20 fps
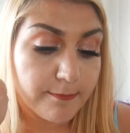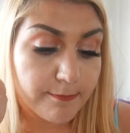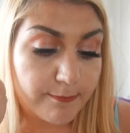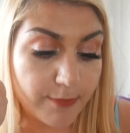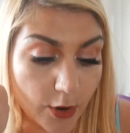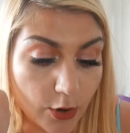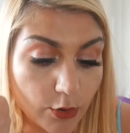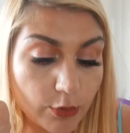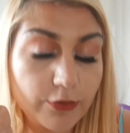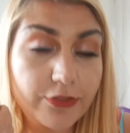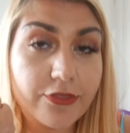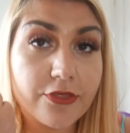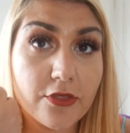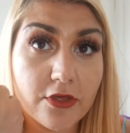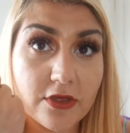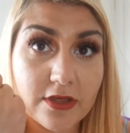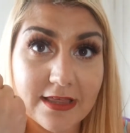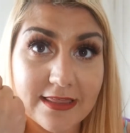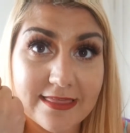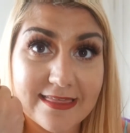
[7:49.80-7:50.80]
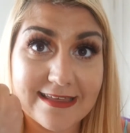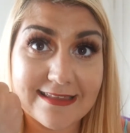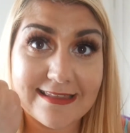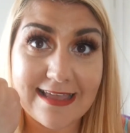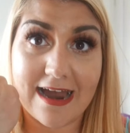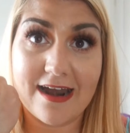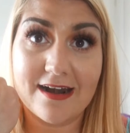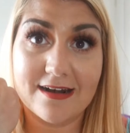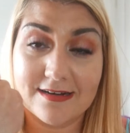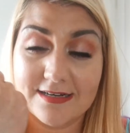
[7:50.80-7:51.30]
both the
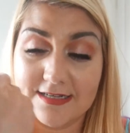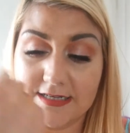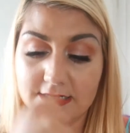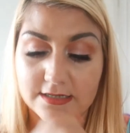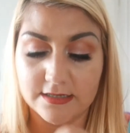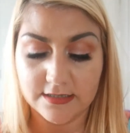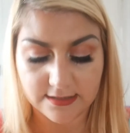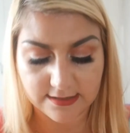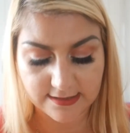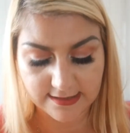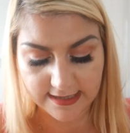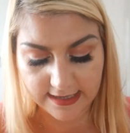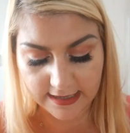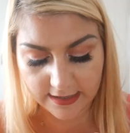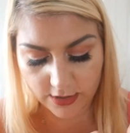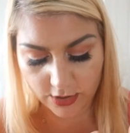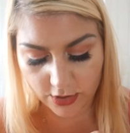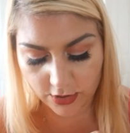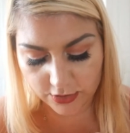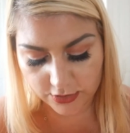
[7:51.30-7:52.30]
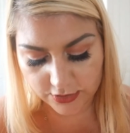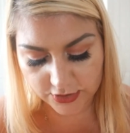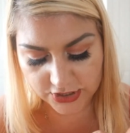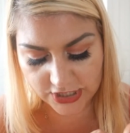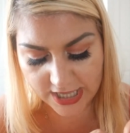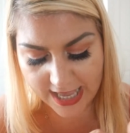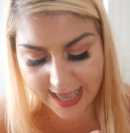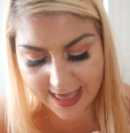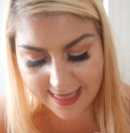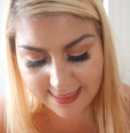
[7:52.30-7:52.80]
dark skin colors
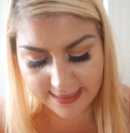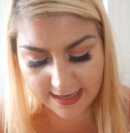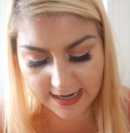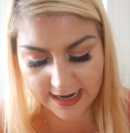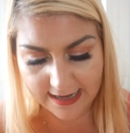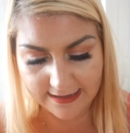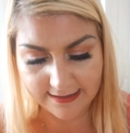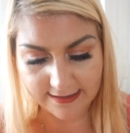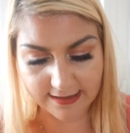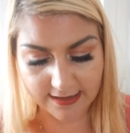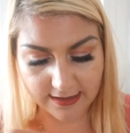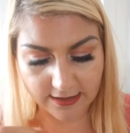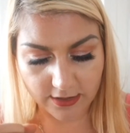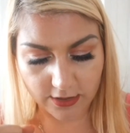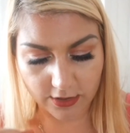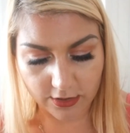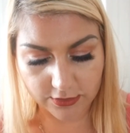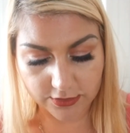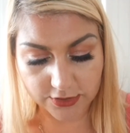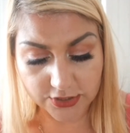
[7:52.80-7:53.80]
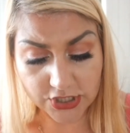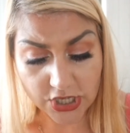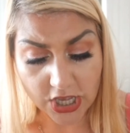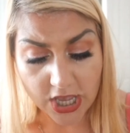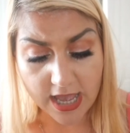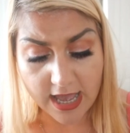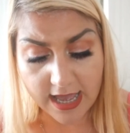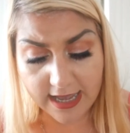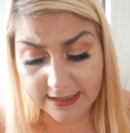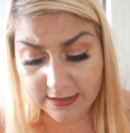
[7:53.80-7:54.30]
and the light skin colors.
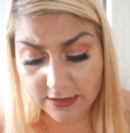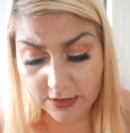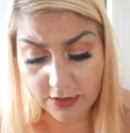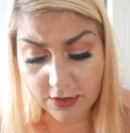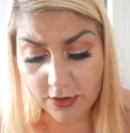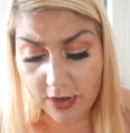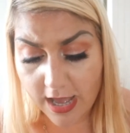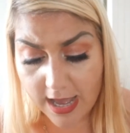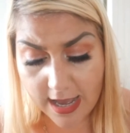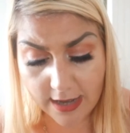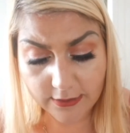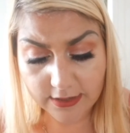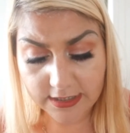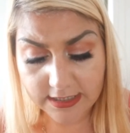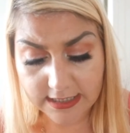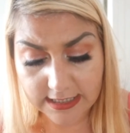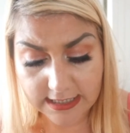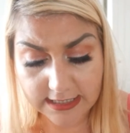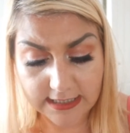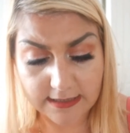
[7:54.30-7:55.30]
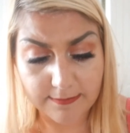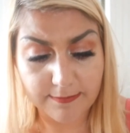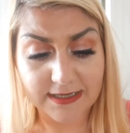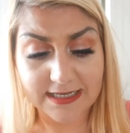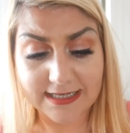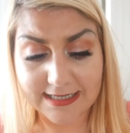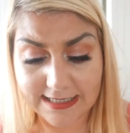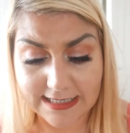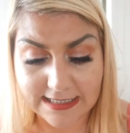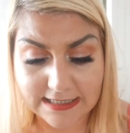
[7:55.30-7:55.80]
I don't know how he did it, but
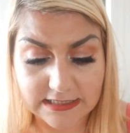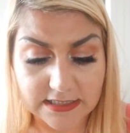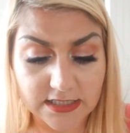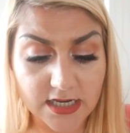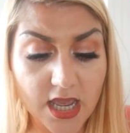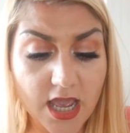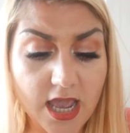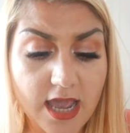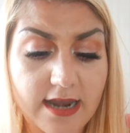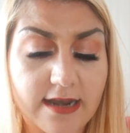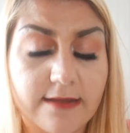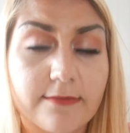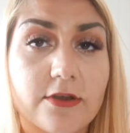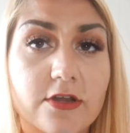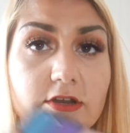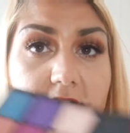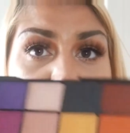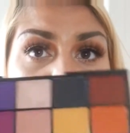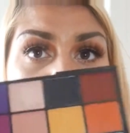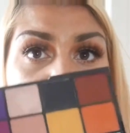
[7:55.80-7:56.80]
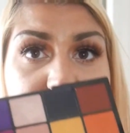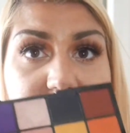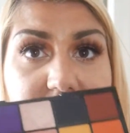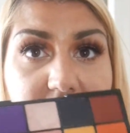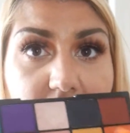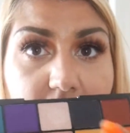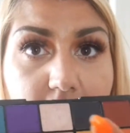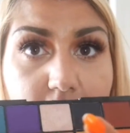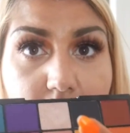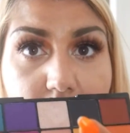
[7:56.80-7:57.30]
he did. And I'm gonna swatch for
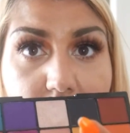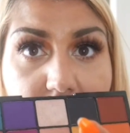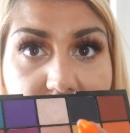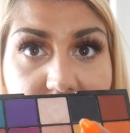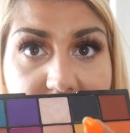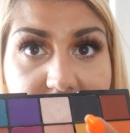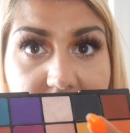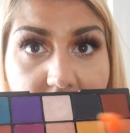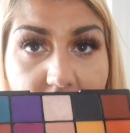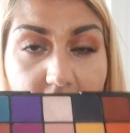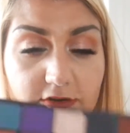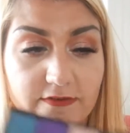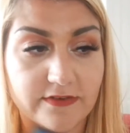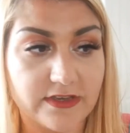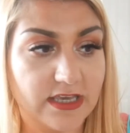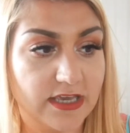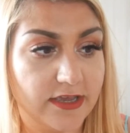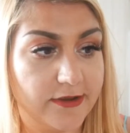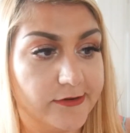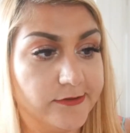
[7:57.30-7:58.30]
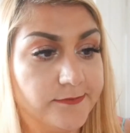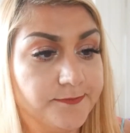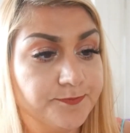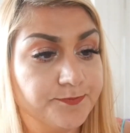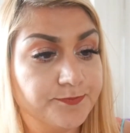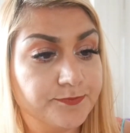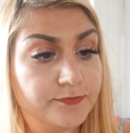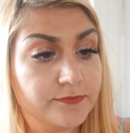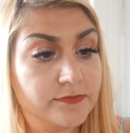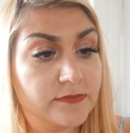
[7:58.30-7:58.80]
you this color over here,
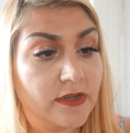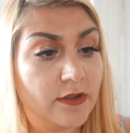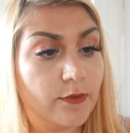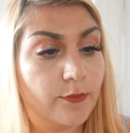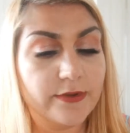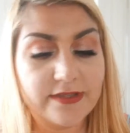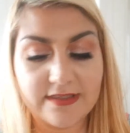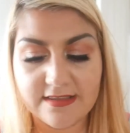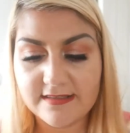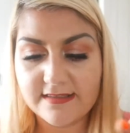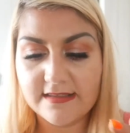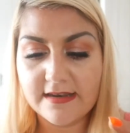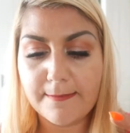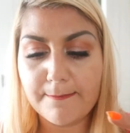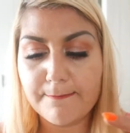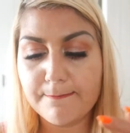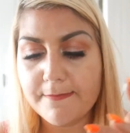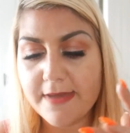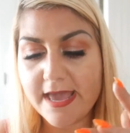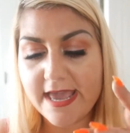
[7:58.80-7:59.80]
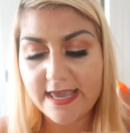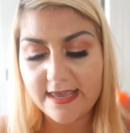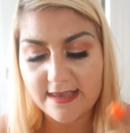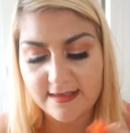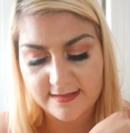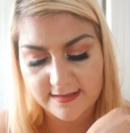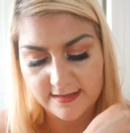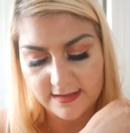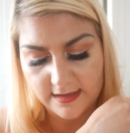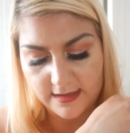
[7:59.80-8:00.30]
which is an
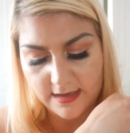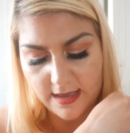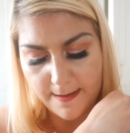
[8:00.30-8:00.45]
amazing,